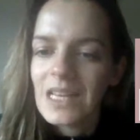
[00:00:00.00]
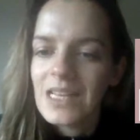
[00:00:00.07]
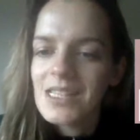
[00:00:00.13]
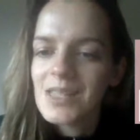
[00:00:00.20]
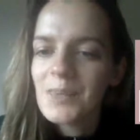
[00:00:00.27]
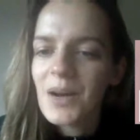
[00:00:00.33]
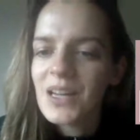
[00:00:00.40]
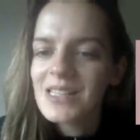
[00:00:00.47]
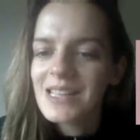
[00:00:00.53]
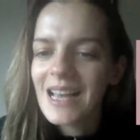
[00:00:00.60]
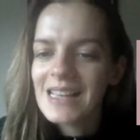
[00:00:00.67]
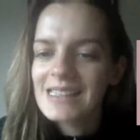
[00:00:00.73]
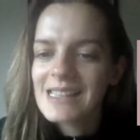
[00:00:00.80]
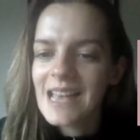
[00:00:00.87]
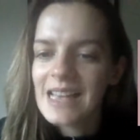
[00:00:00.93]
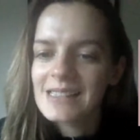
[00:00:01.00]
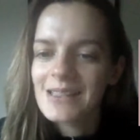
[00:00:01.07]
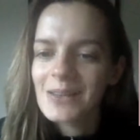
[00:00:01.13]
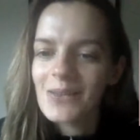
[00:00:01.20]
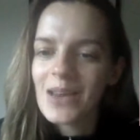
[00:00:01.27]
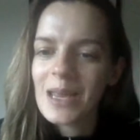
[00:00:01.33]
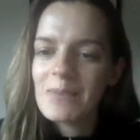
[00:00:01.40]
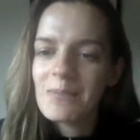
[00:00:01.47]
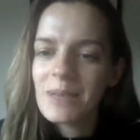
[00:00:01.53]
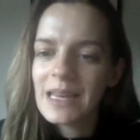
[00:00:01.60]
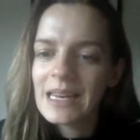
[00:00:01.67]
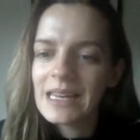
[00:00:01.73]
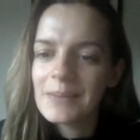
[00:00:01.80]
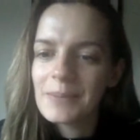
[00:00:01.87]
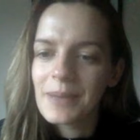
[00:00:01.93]
Smart Guy says, the green
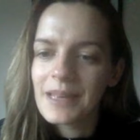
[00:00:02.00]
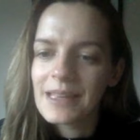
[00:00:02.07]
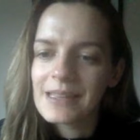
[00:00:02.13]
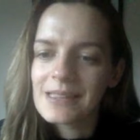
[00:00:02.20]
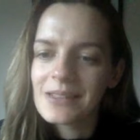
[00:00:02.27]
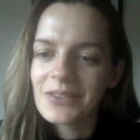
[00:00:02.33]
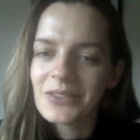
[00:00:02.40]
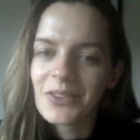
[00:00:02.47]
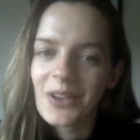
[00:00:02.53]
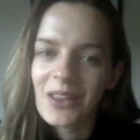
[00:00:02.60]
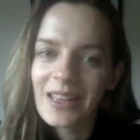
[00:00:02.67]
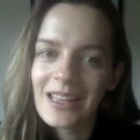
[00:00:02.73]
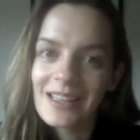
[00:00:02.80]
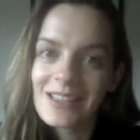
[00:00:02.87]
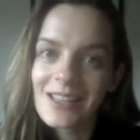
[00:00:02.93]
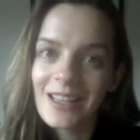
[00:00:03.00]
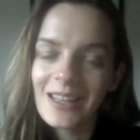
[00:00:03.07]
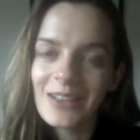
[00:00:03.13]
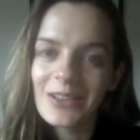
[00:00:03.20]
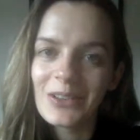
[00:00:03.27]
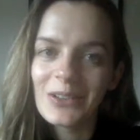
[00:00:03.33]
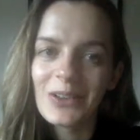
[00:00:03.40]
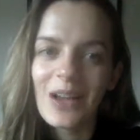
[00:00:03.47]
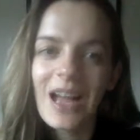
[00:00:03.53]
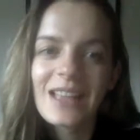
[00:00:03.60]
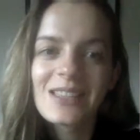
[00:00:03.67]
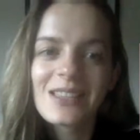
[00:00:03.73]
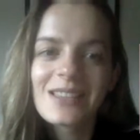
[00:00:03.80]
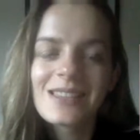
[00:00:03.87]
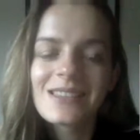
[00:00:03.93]
pills of knowledge. I know. I
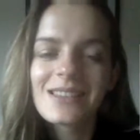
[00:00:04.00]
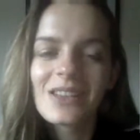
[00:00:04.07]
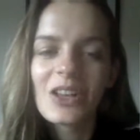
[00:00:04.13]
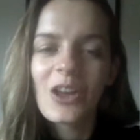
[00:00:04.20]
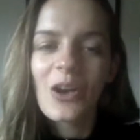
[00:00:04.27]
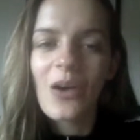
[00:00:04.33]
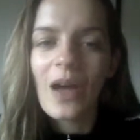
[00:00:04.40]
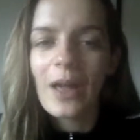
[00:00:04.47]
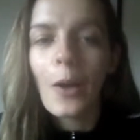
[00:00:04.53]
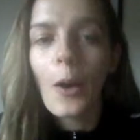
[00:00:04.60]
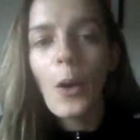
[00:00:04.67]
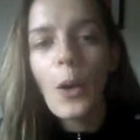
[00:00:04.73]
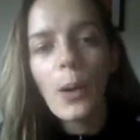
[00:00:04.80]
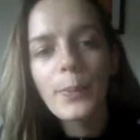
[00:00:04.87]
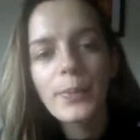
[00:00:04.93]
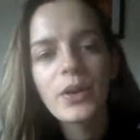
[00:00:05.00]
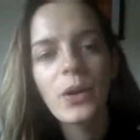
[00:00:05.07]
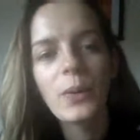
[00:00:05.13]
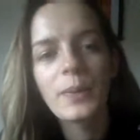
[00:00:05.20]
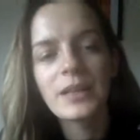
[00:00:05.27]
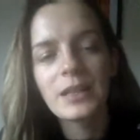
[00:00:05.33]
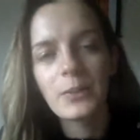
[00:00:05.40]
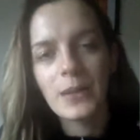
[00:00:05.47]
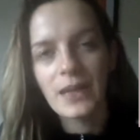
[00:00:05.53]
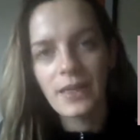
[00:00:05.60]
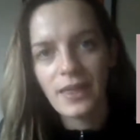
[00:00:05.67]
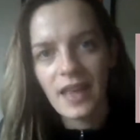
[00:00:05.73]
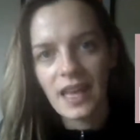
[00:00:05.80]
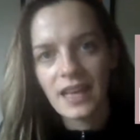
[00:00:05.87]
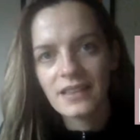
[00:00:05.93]
just, I hope nobody will
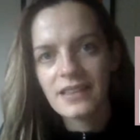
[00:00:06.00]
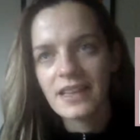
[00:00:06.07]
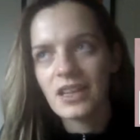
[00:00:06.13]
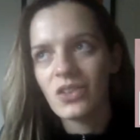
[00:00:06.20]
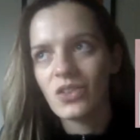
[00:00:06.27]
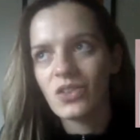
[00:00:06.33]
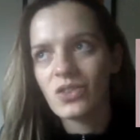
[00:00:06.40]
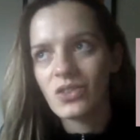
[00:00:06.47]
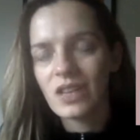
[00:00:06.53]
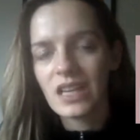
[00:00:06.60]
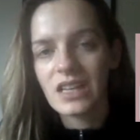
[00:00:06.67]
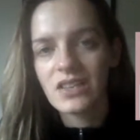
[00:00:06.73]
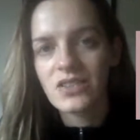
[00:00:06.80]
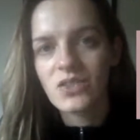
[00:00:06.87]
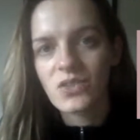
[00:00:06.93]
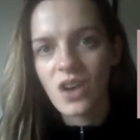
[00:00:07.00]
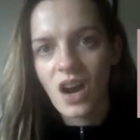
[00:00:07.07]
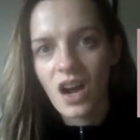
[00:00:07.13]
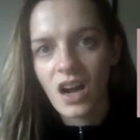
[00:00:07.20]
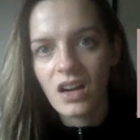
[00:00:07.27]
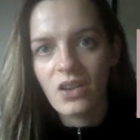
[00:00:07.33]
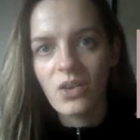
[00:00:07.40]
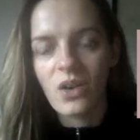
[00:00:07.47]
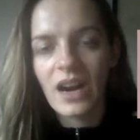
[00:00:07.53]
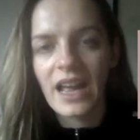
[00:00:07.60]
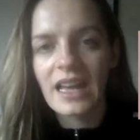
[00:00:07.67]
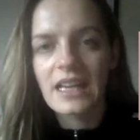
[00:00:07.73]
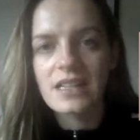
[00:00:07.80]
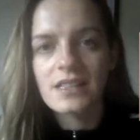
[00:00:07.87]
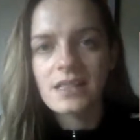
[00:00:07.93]
think that you do need a drug or
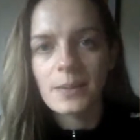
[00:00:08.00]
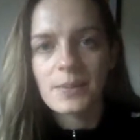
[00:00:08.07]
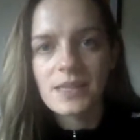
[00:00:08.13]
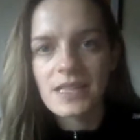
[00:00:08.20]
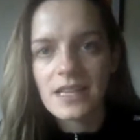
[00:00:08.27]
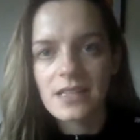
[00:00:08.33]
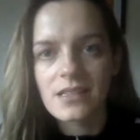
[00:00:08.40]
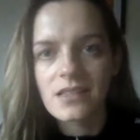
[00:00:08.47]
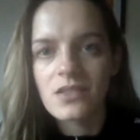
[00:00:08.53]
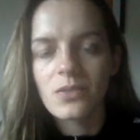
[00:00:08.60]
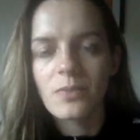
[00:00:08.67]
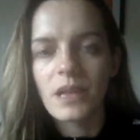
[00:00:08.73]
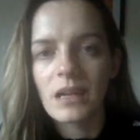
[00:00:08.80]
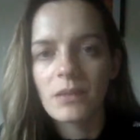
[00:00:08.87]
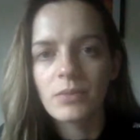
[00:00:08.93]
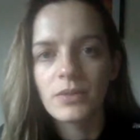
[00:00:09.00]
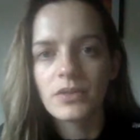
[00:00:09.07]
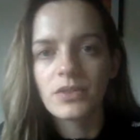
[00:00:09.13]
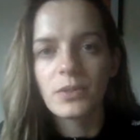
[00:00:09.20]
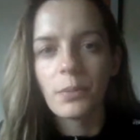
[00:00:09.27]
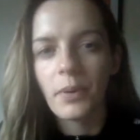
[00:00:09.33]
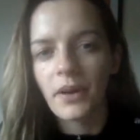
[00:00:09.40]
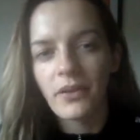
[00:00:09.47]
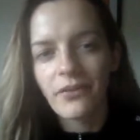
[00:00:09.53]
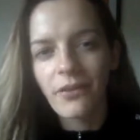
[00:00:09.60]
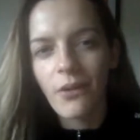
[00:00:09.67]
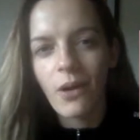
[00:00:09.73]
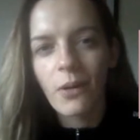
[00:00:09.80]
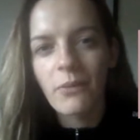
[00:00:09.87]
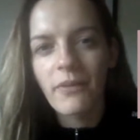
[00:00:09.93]
any substance to be able to
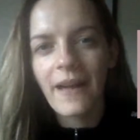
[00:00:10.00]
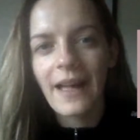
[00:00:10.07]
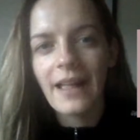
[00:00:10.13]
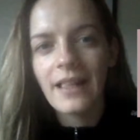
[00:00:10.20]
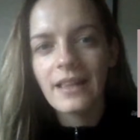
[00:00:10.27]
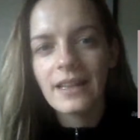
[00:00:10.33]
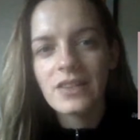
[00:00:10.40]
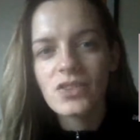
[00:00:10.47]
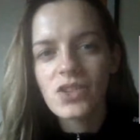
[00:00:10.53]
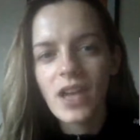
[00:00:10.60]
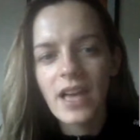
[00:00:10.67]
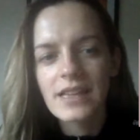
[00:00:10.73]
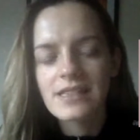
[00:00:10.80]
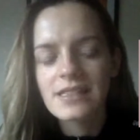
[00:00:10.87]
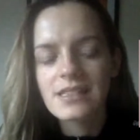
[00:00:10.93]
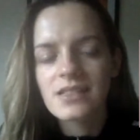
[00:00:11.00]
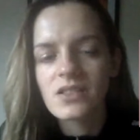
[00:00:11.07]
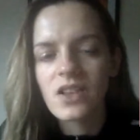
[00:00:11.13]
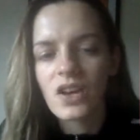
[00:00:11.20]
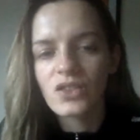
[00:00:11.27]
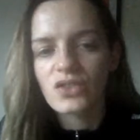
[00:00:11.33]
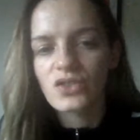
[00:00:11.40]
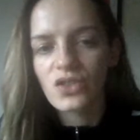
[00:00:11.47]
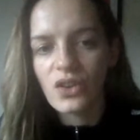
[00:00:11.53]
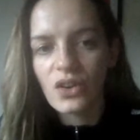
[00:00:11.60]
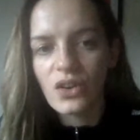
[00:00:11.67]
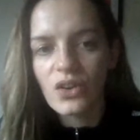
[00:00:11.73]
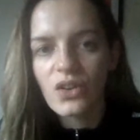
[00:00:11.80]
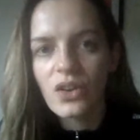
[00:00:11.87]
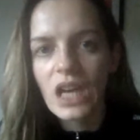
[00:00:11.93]
perform well in chess. It's not
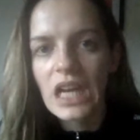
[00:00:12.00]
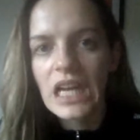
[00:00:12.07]
true.